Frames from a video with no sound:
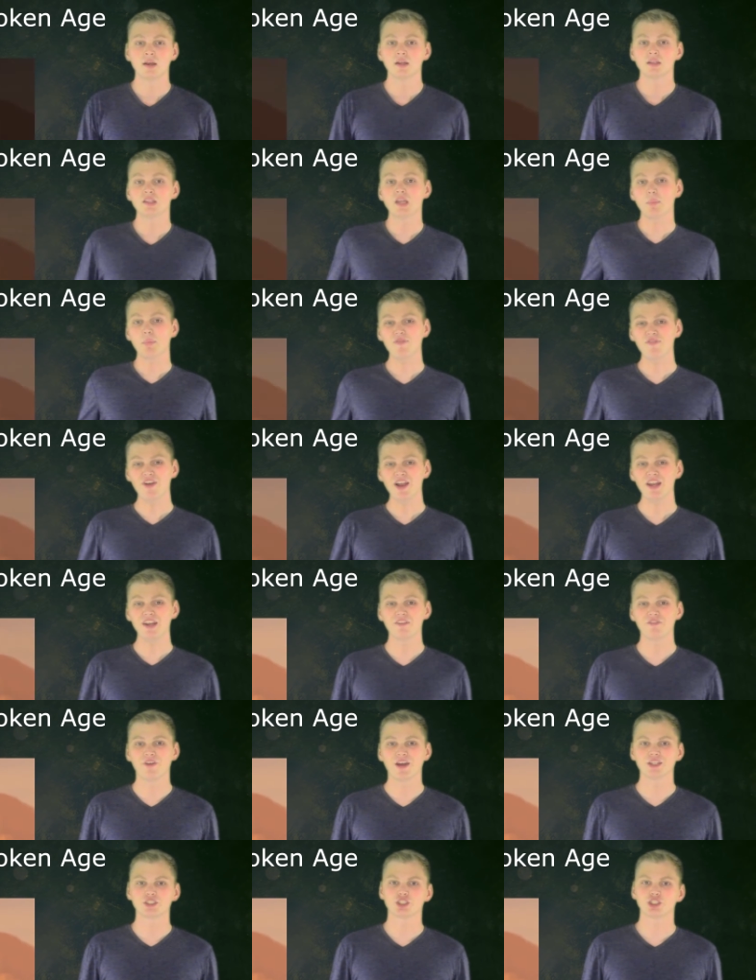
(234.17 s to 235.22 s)
Double Fine
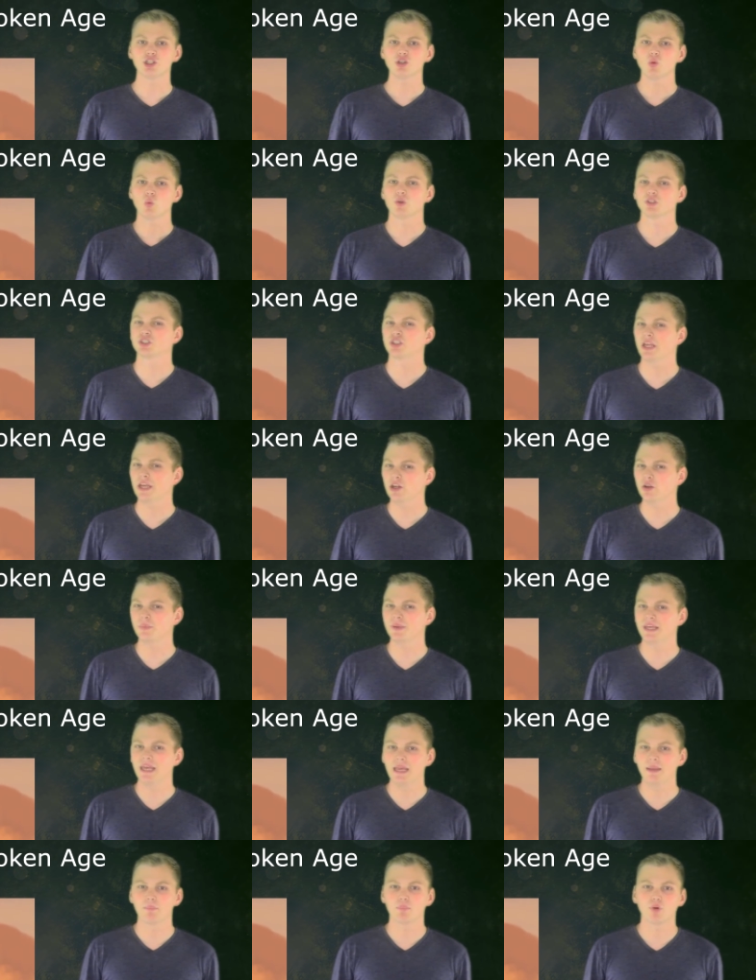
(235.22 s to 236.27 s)
Adventure, which later
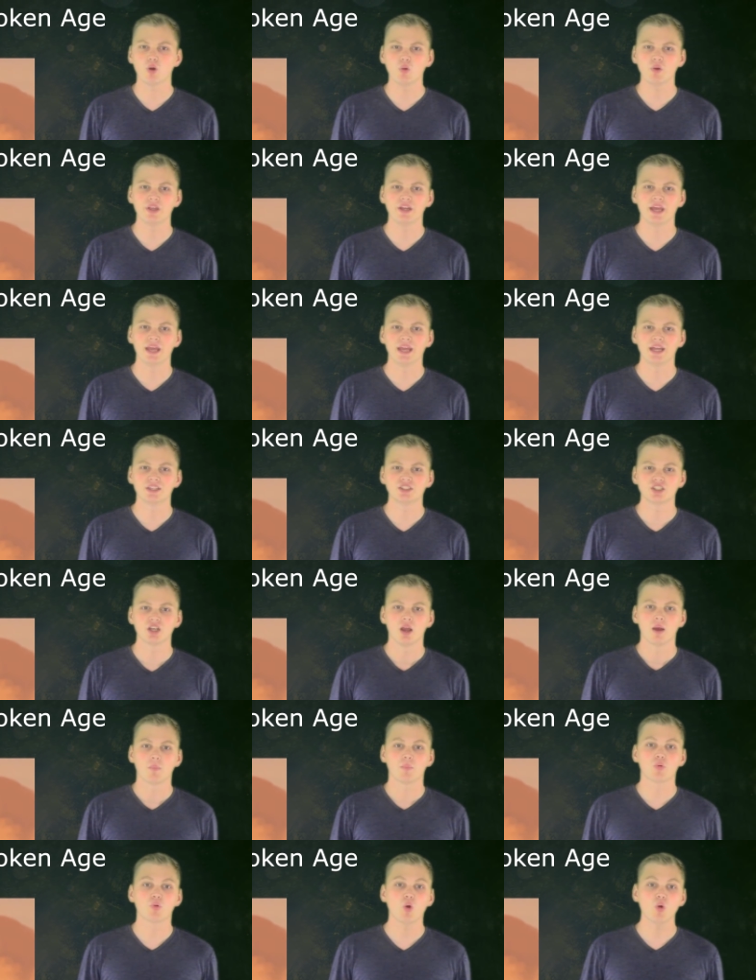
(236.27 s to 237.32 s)
became Broken Age,
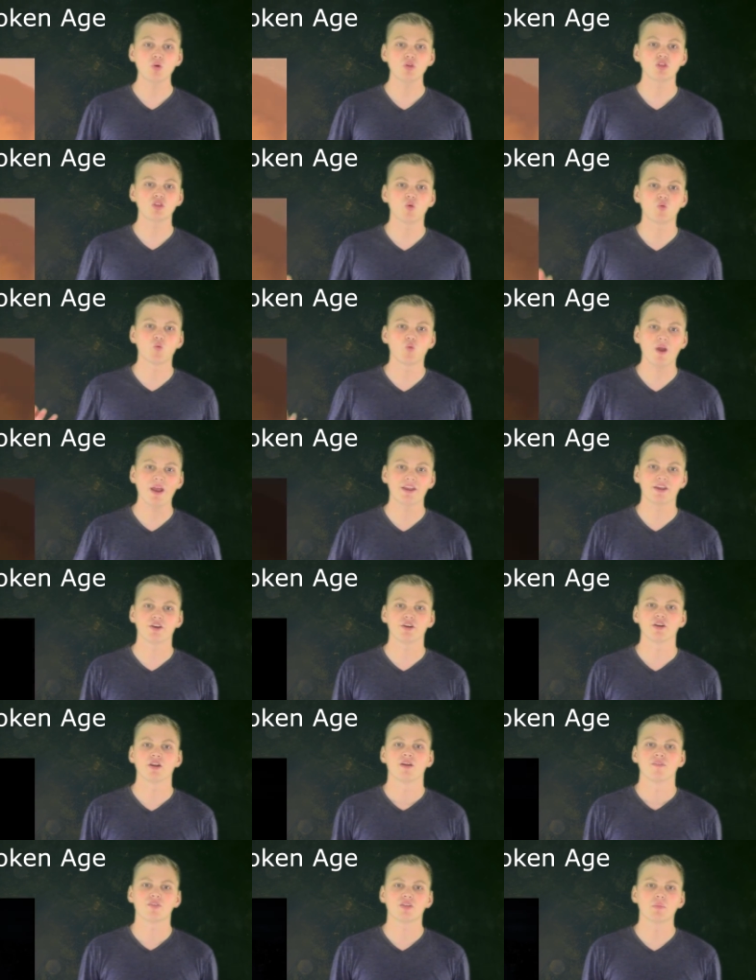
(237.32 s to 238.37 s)
broke the record
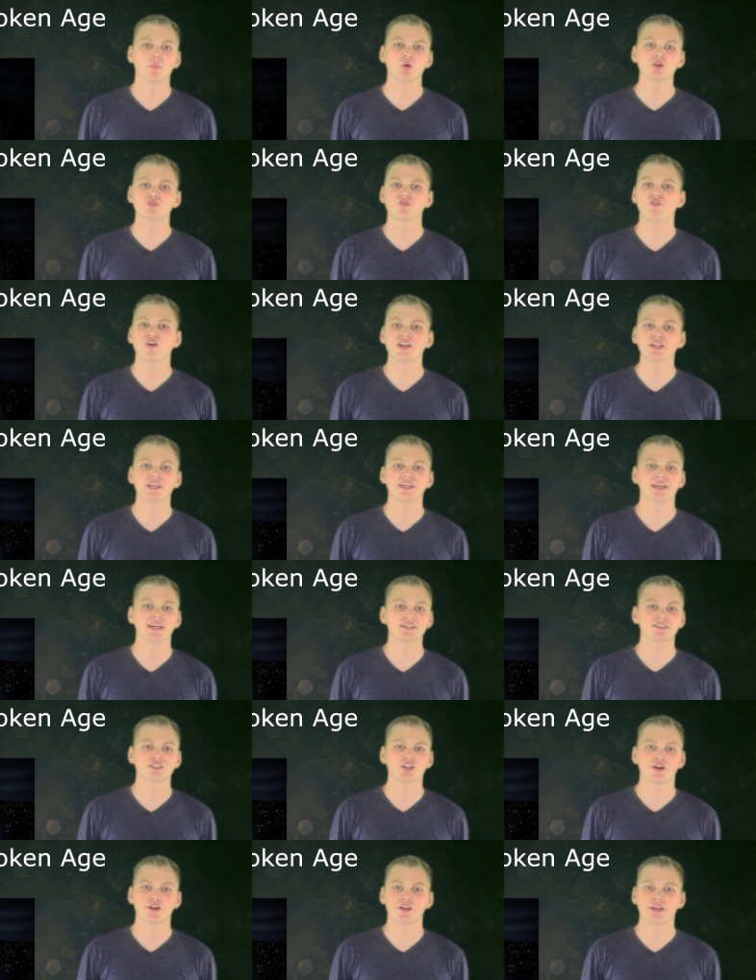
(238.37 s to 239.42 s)
for the most funded
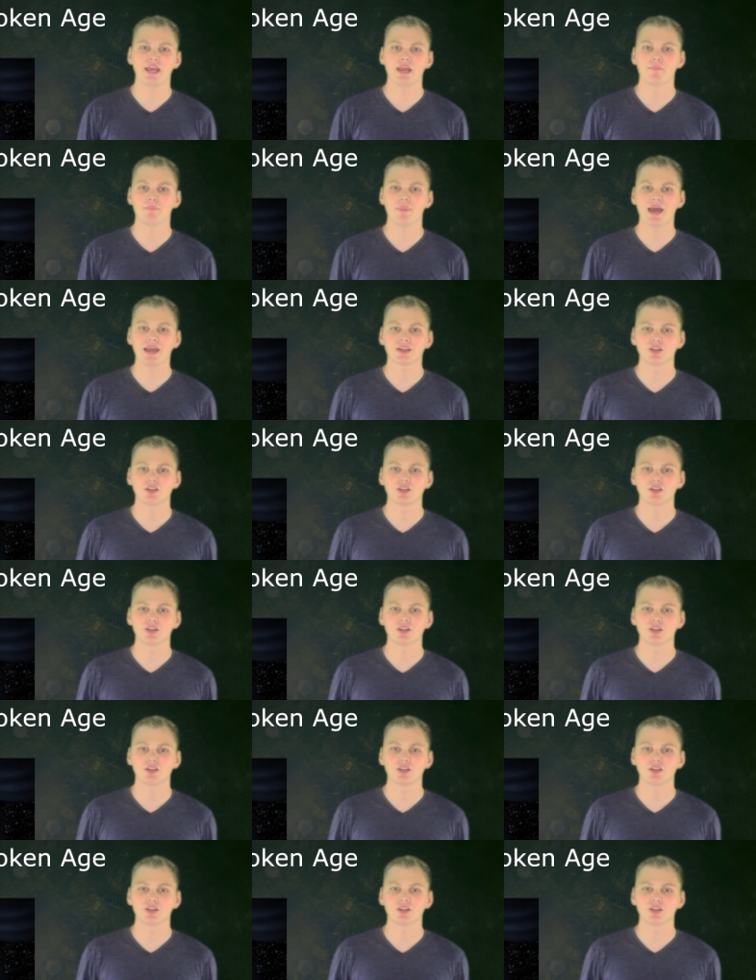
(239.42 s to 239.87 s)
Kickstarter game back in